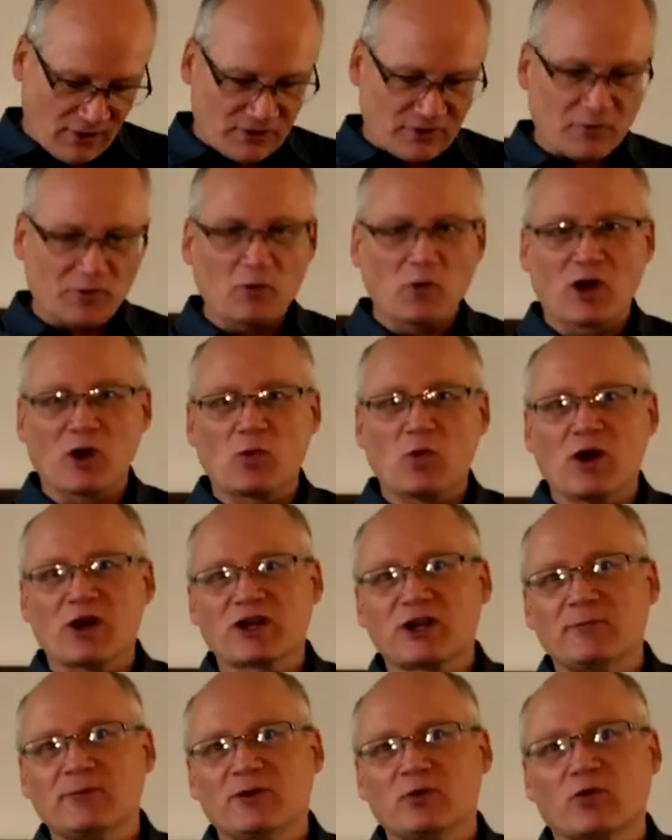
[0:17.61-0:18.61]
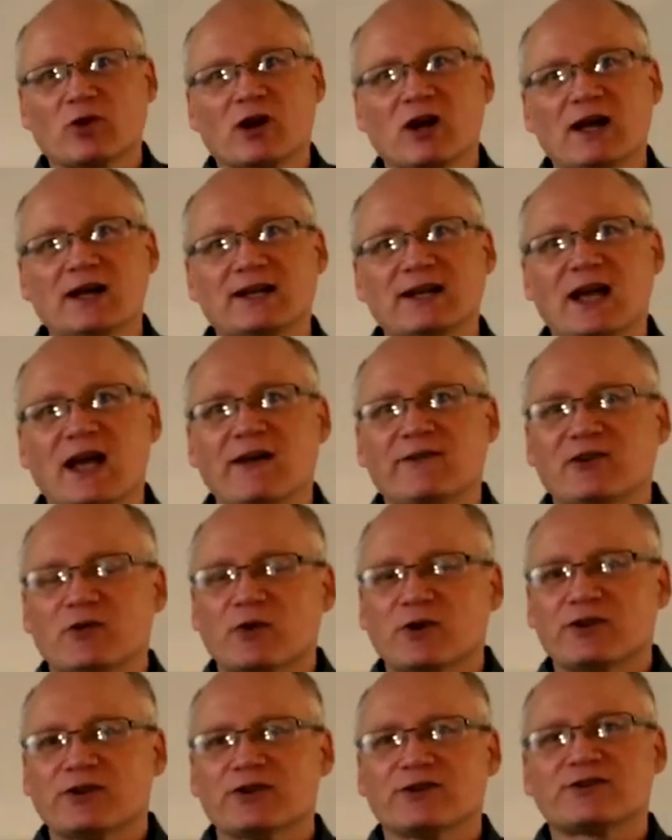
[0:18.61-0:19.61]
So we want to welcome you. We're glad to have
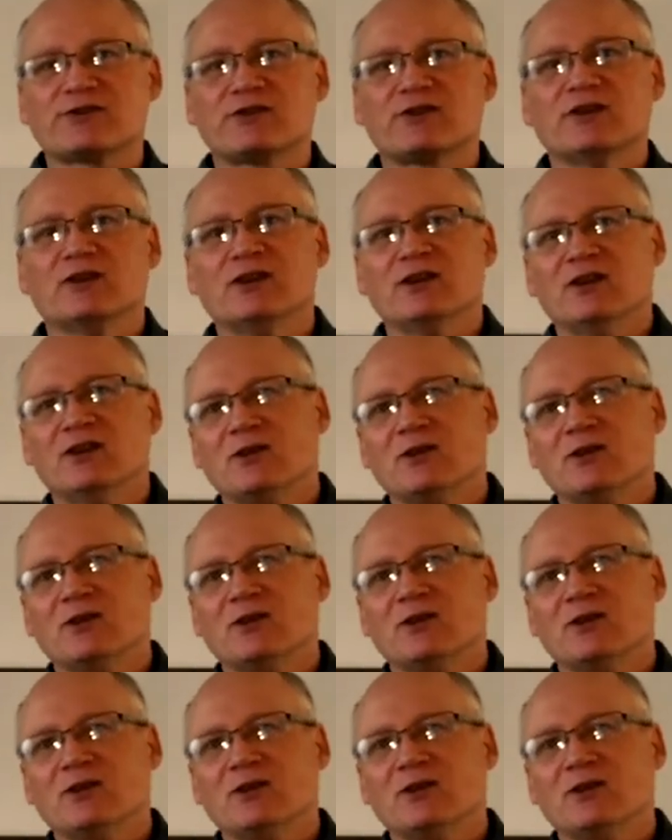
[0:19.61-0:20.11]
you with us.